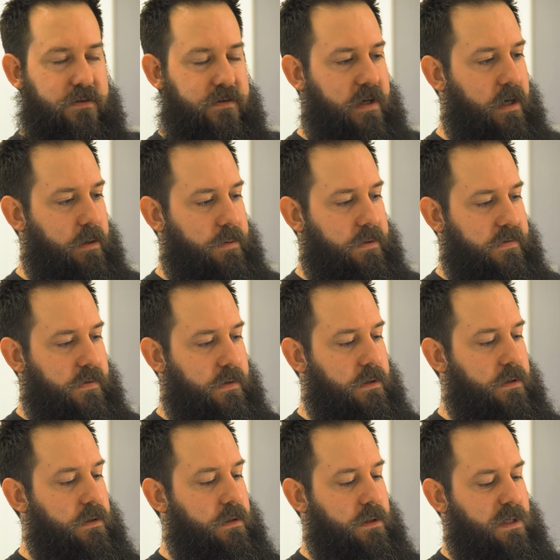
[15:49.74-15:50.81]
those
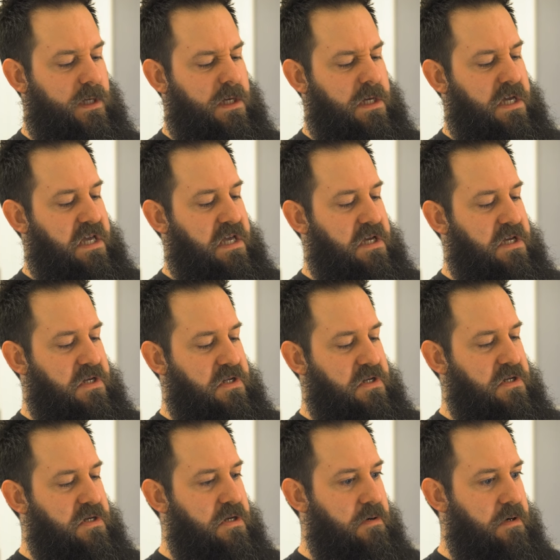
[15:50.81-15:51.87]
cables.
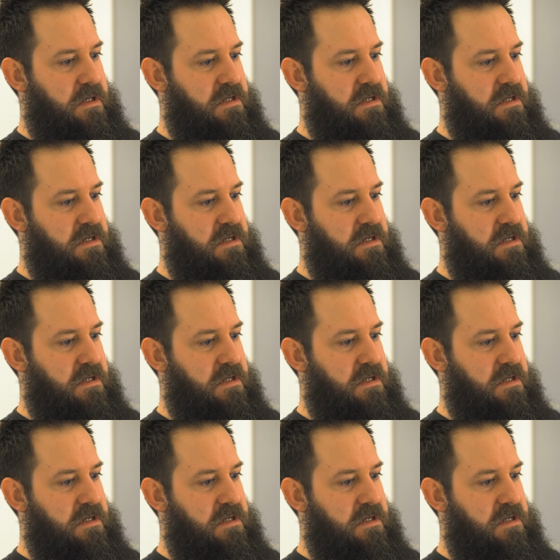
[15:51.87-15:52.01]
Do it,